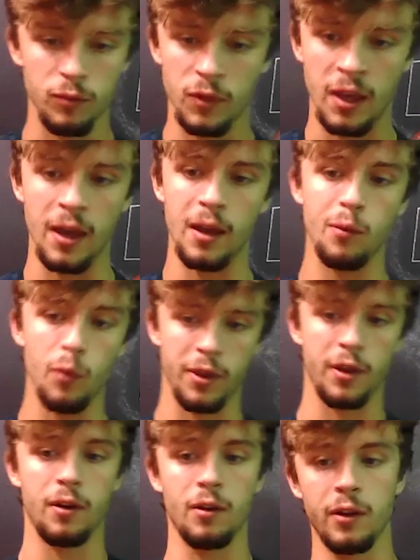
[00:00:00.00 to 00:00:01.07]
kid with
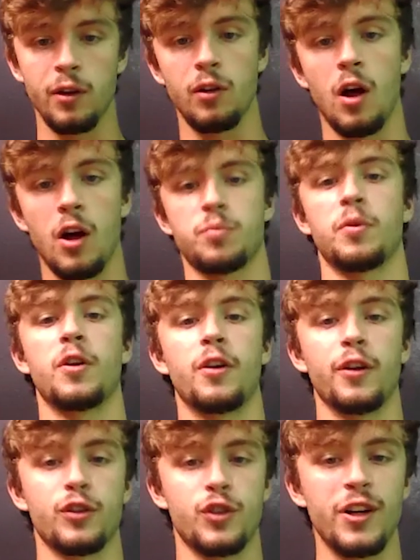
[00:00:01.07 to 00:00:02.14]
a little
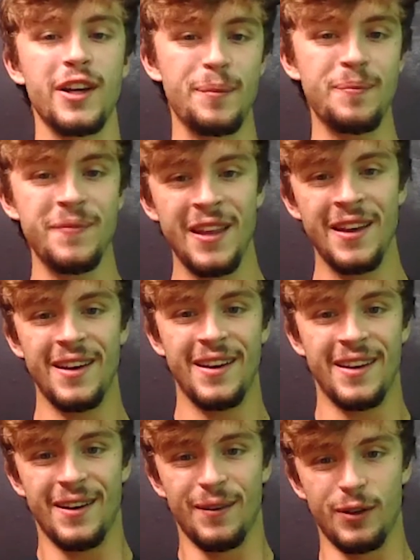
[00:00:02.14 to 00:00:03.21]
entrepreneurial dream
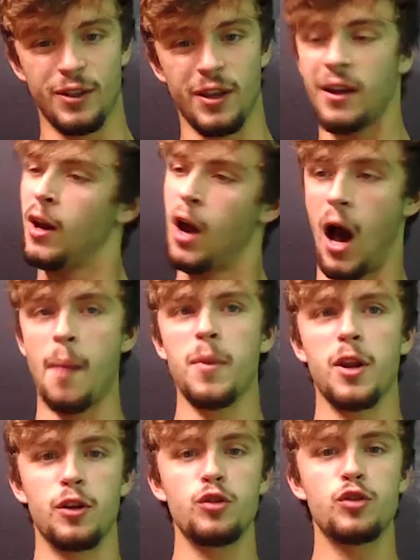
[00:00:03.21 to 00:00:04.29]
was like, I'm going
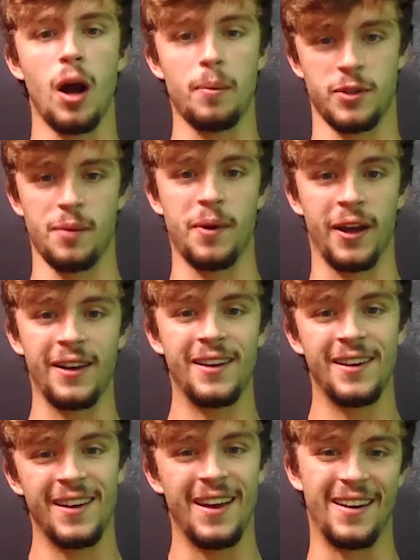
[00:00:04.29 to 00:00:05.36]
to do drop shipping.
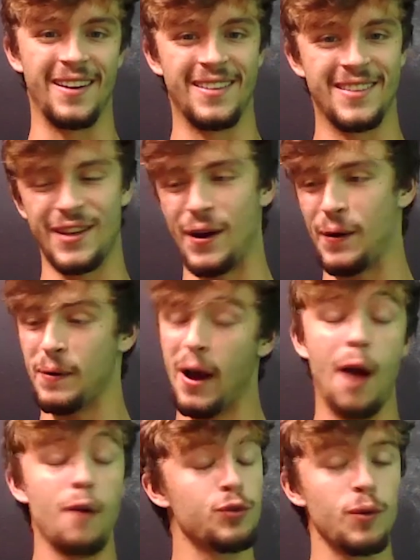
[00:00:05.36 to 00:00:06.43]
And so
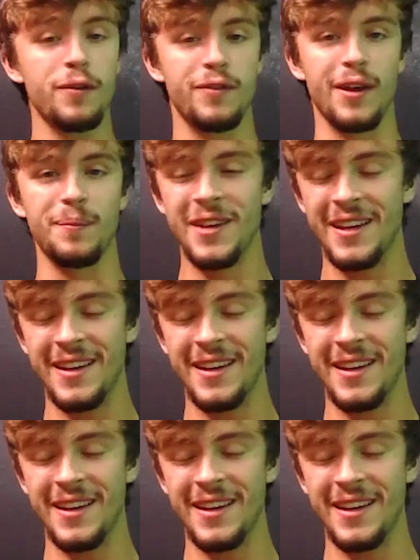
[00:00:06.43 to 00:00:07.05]
I was one of them.